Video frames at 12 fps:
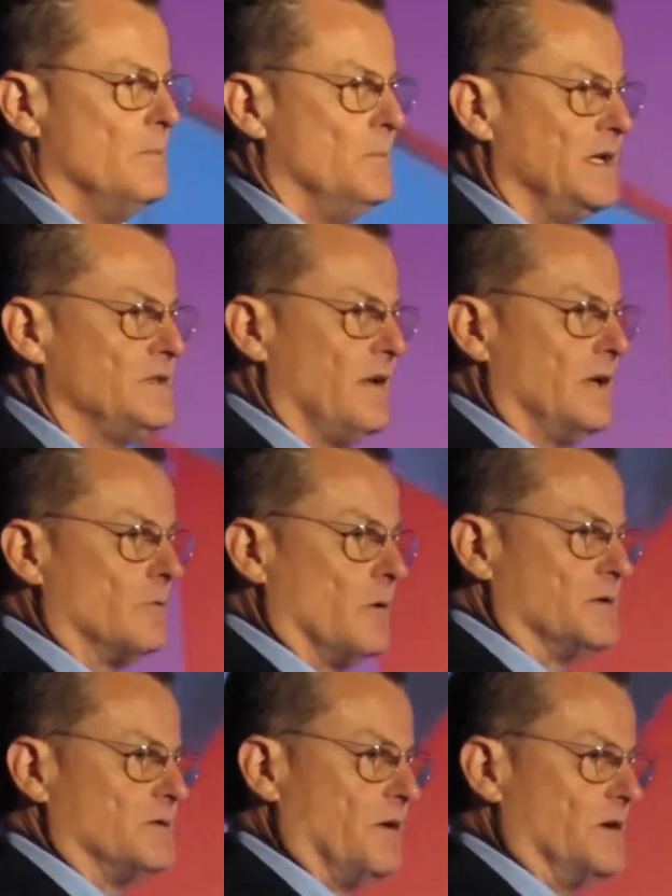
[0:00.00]
Mies van der
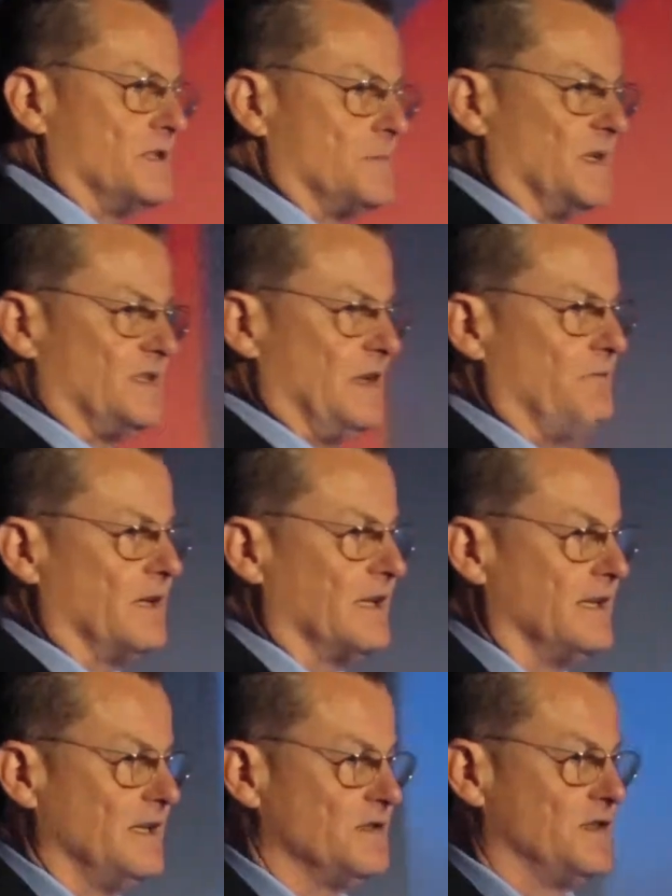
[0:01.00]
Rohe was very
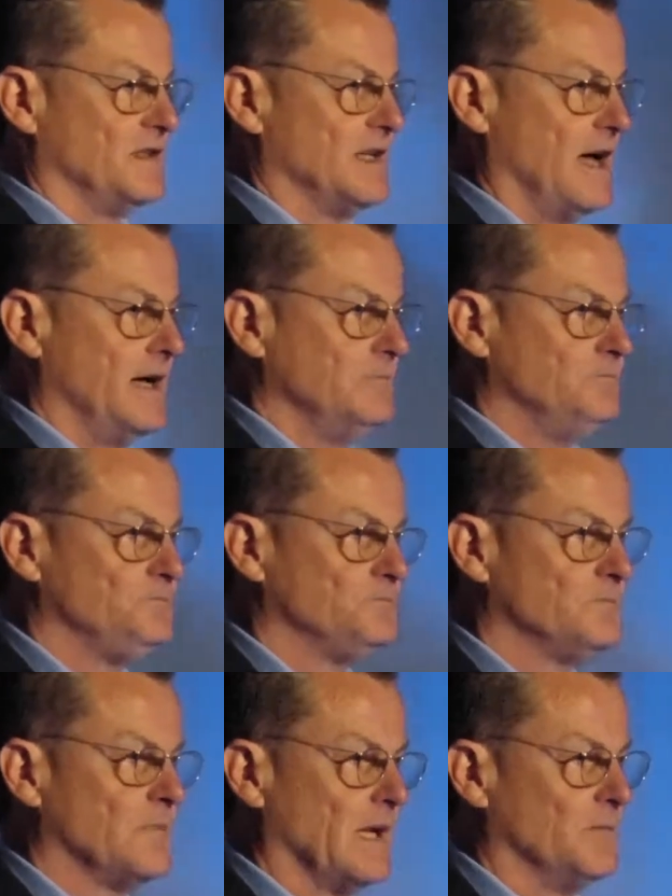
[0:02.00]
specific in his design,
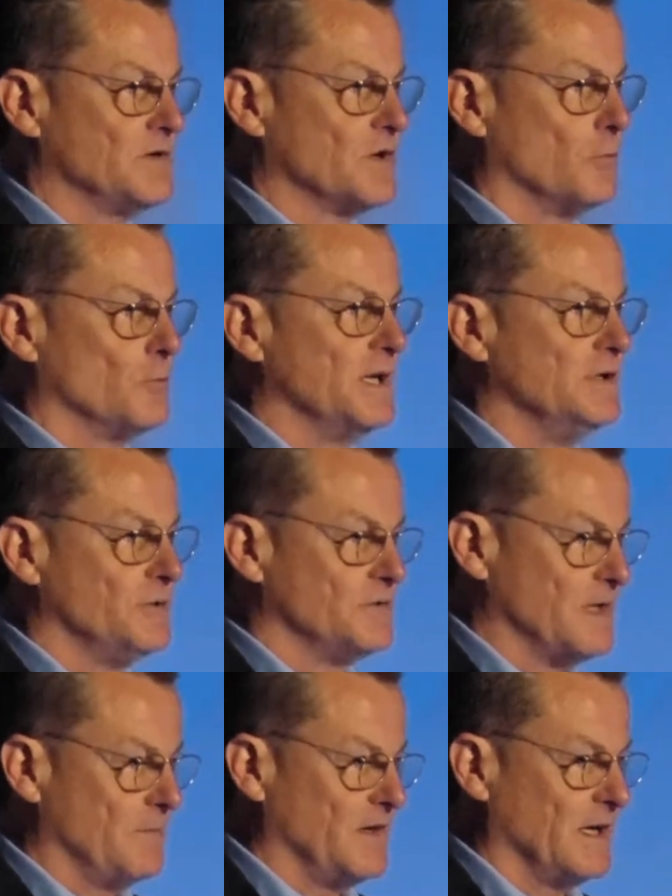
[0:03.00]
and I'm just going to read you
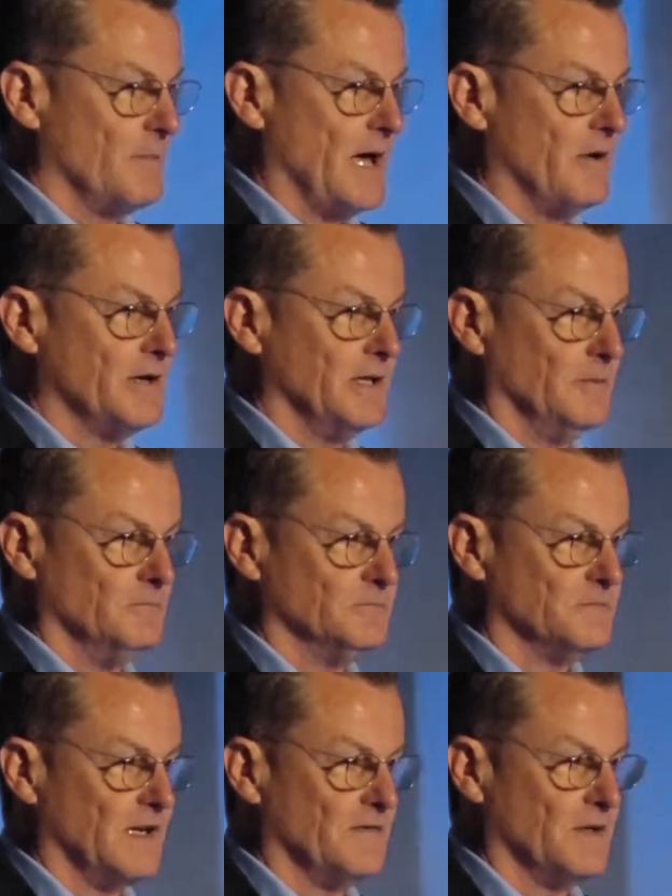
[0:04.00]
something about him
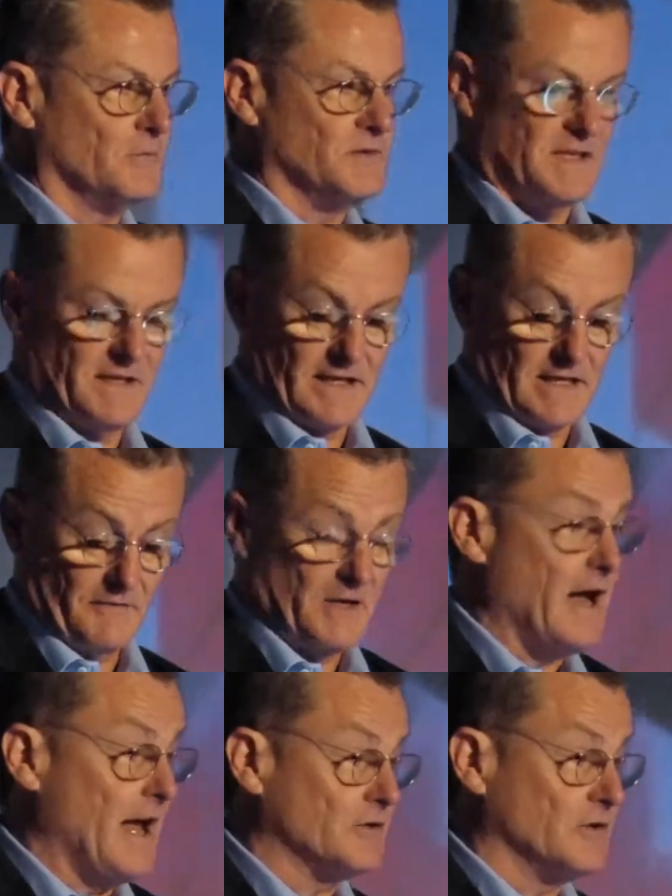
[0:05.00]
that I think was indicative
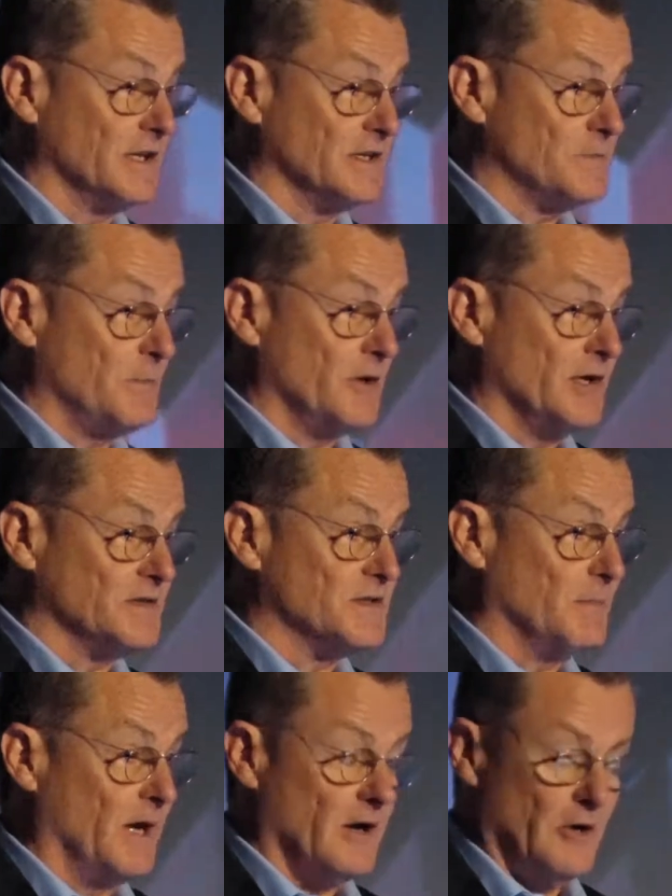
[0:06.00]
and I actually
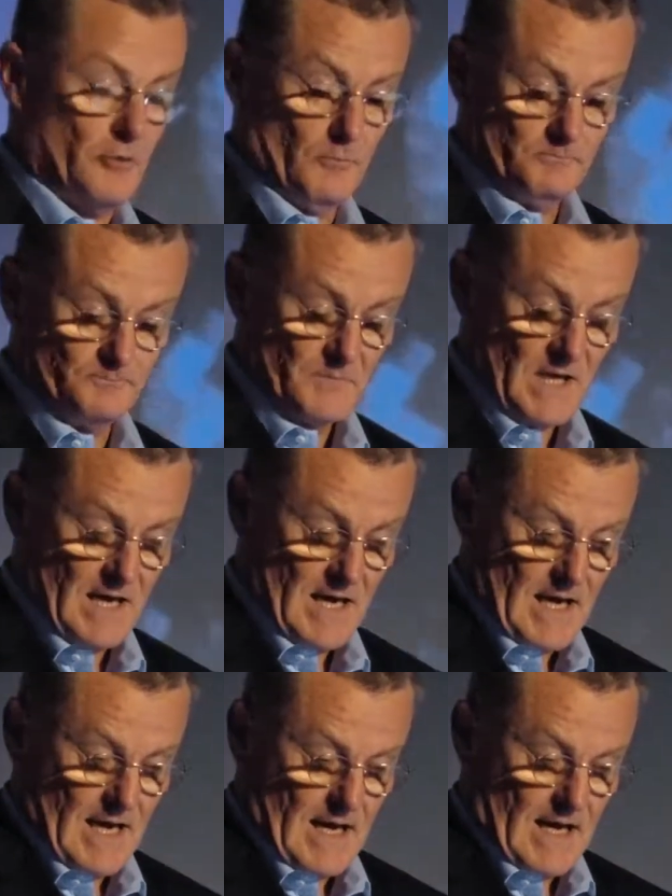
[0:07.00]
experienced in my home.
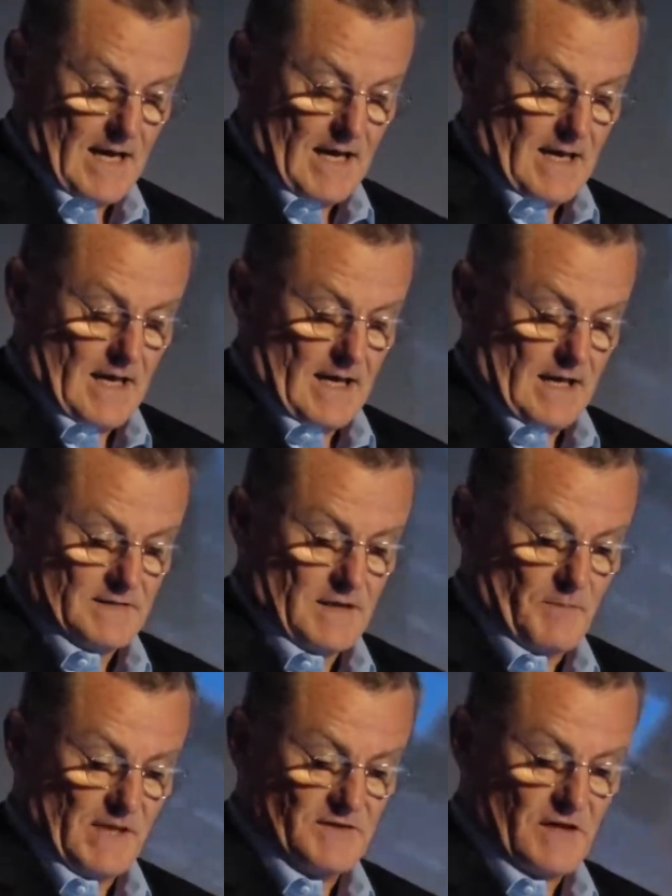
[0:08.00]
He
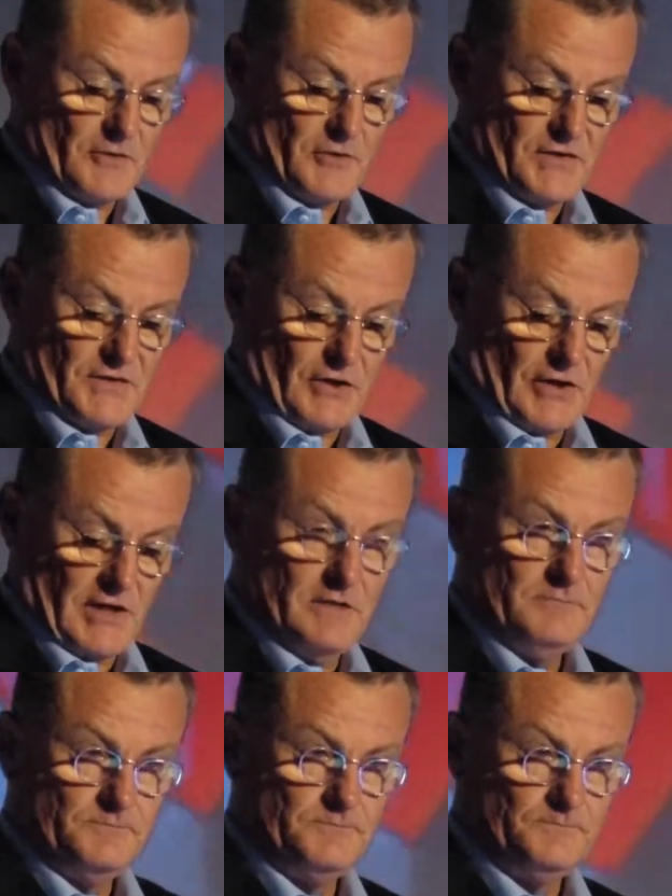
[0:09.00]
said, Mies
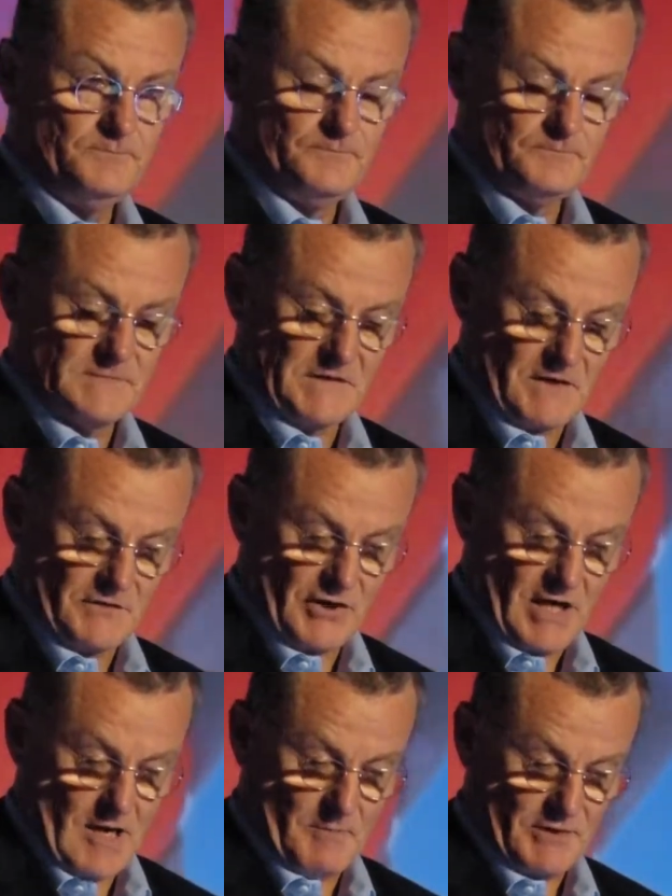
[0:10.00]
understood that the
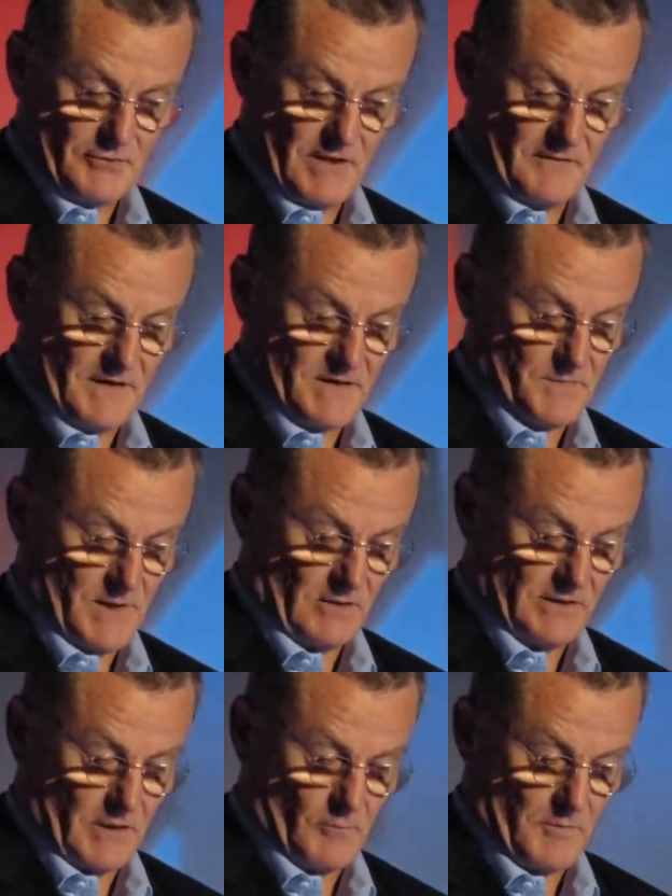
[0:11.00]
geometry of his
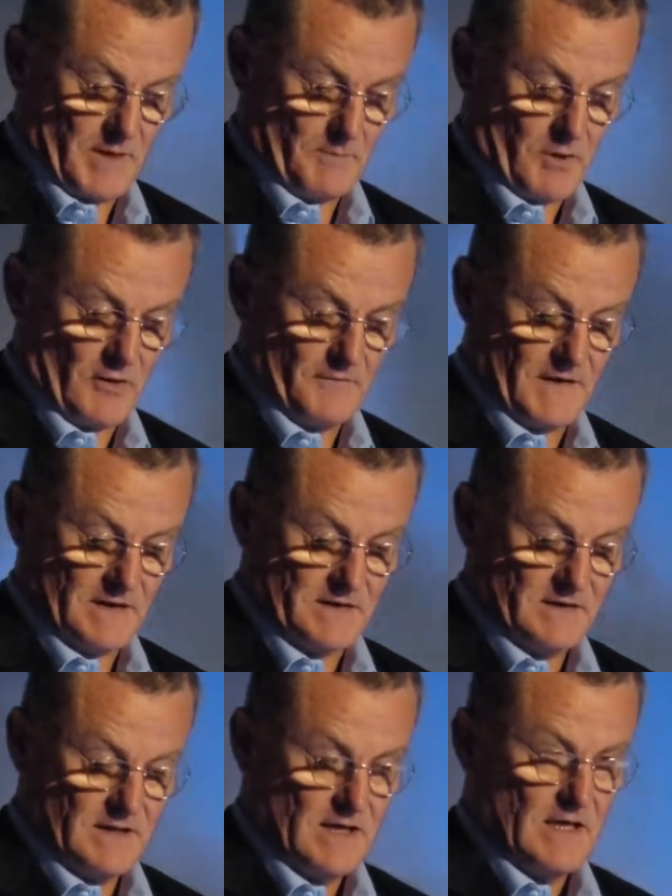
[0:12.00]
building would be
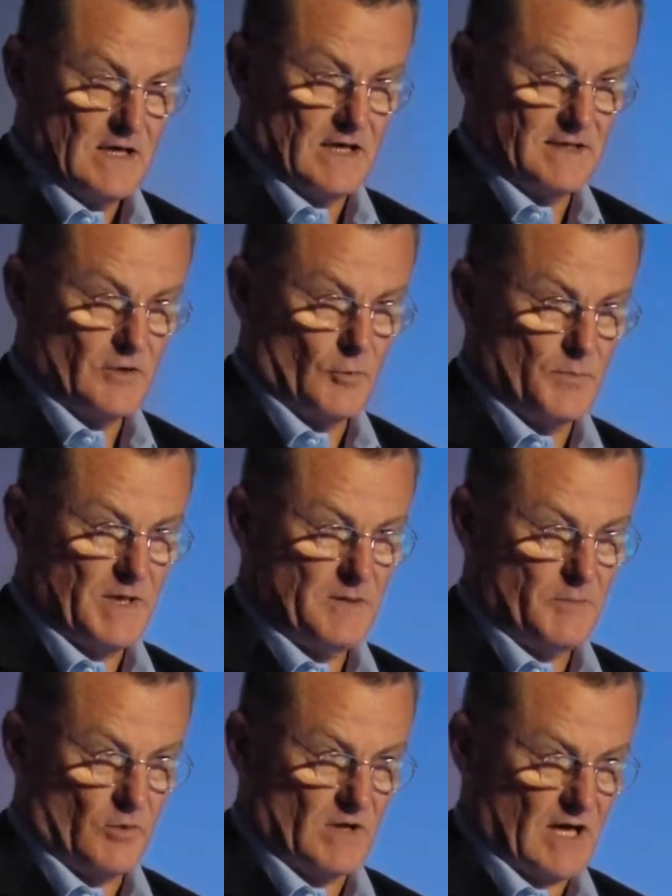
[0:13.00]
perfect until
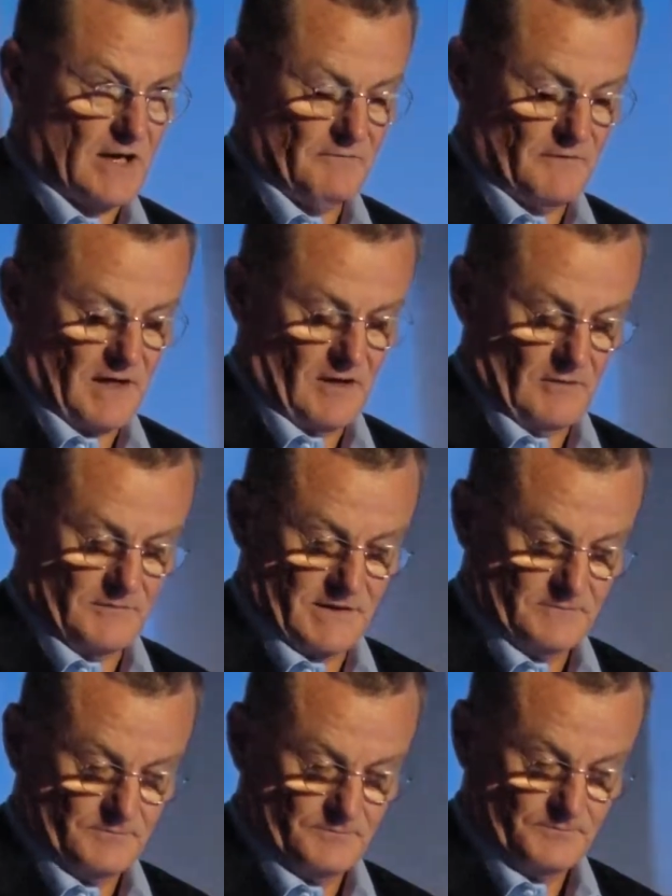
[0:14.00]
people got involved.